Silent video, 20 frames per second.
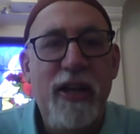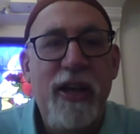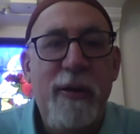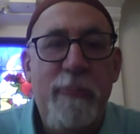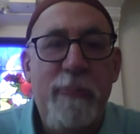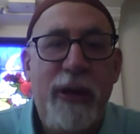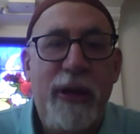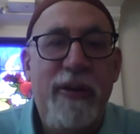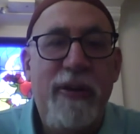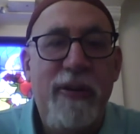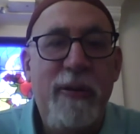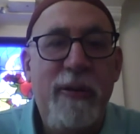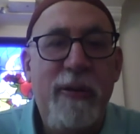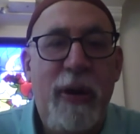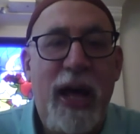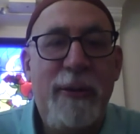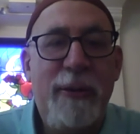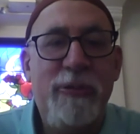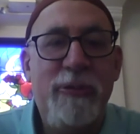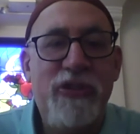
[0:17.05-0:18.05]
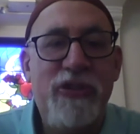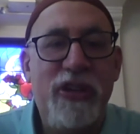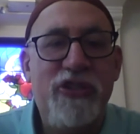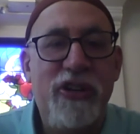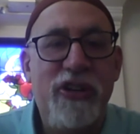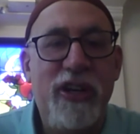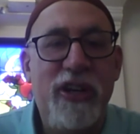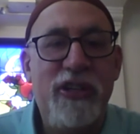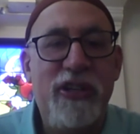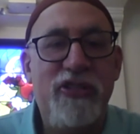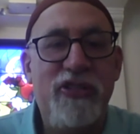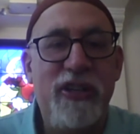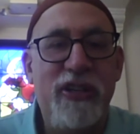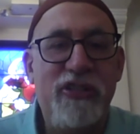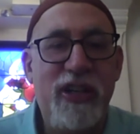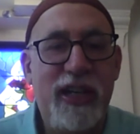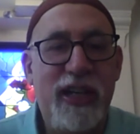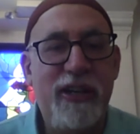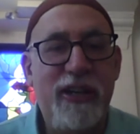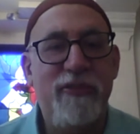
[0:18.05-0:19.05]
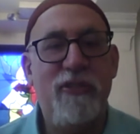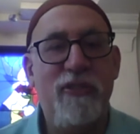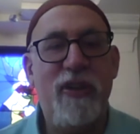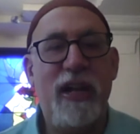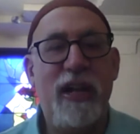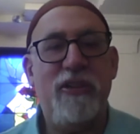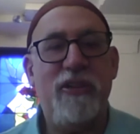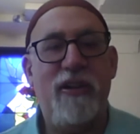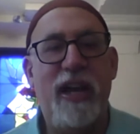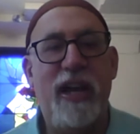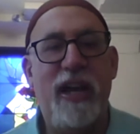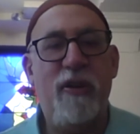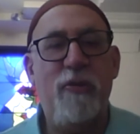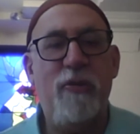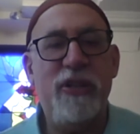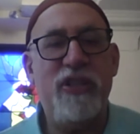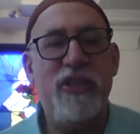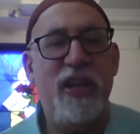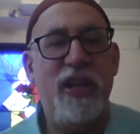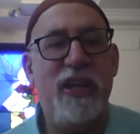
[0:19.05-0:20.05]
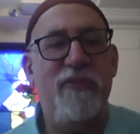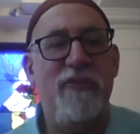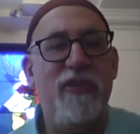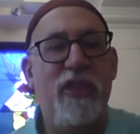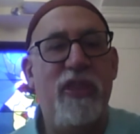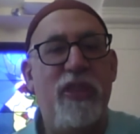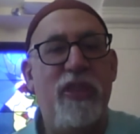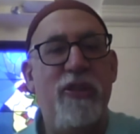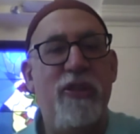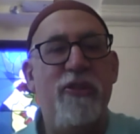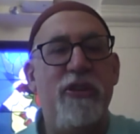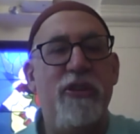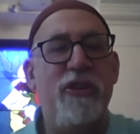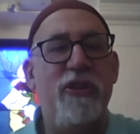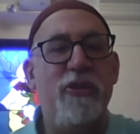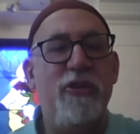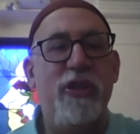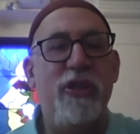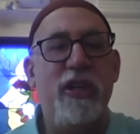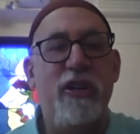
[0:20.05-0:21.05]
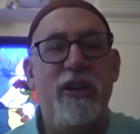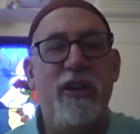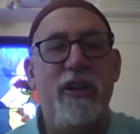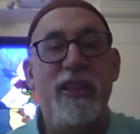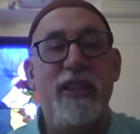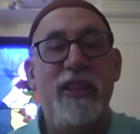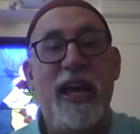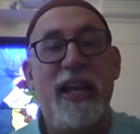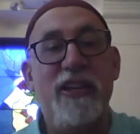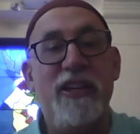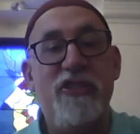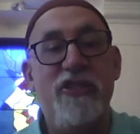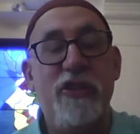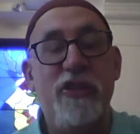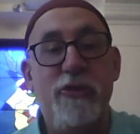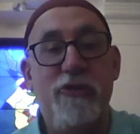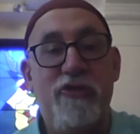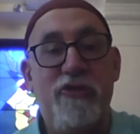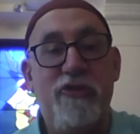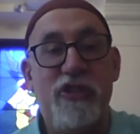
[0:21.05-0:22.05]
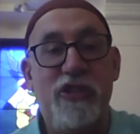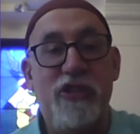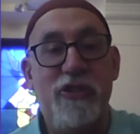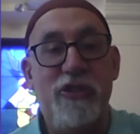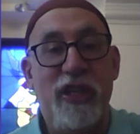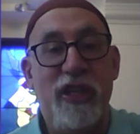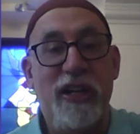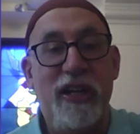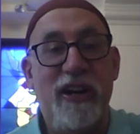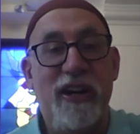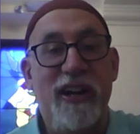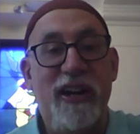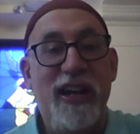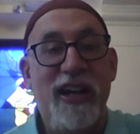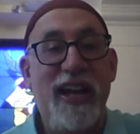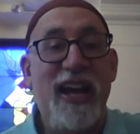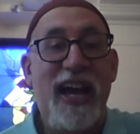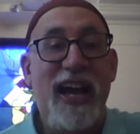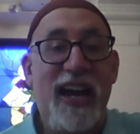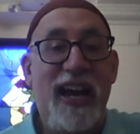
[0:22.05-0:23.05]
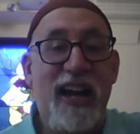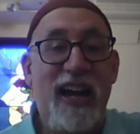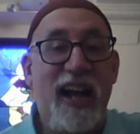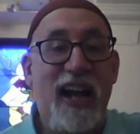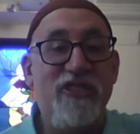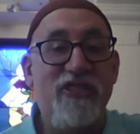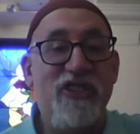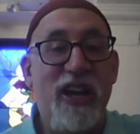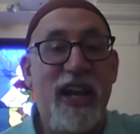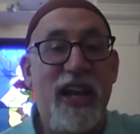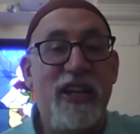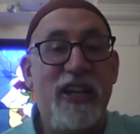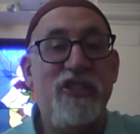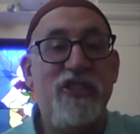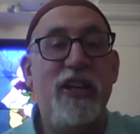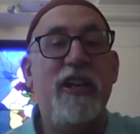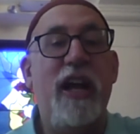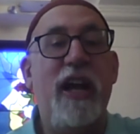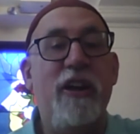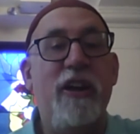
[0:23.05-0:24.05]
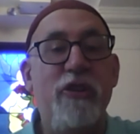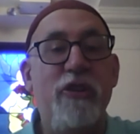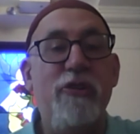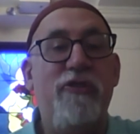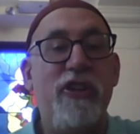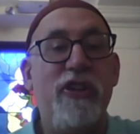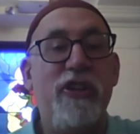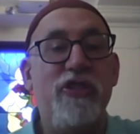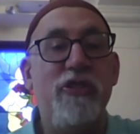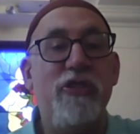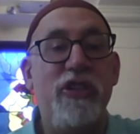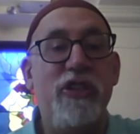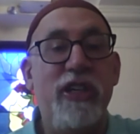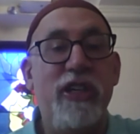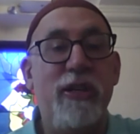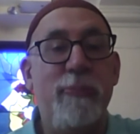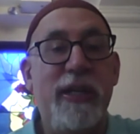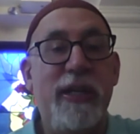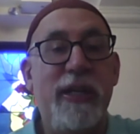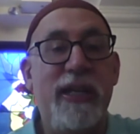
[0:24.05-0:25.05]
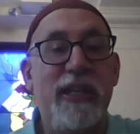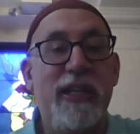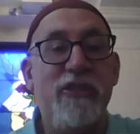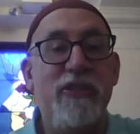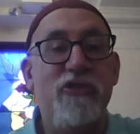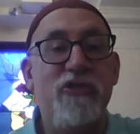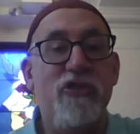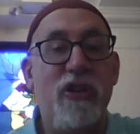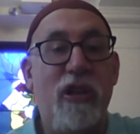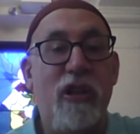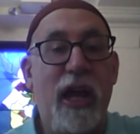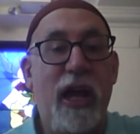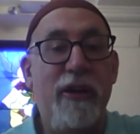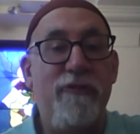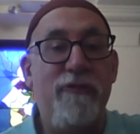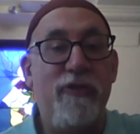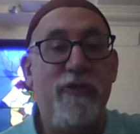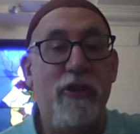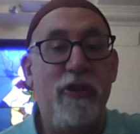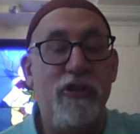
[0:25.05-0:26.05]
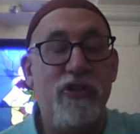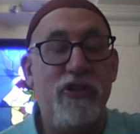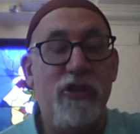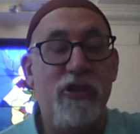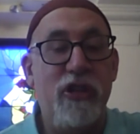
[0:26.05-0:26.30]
But in my position as an Executive Director, I always think of the third New Year, and that is the new fiscal year. And at Hanft, our new fiscal year begins July 1st.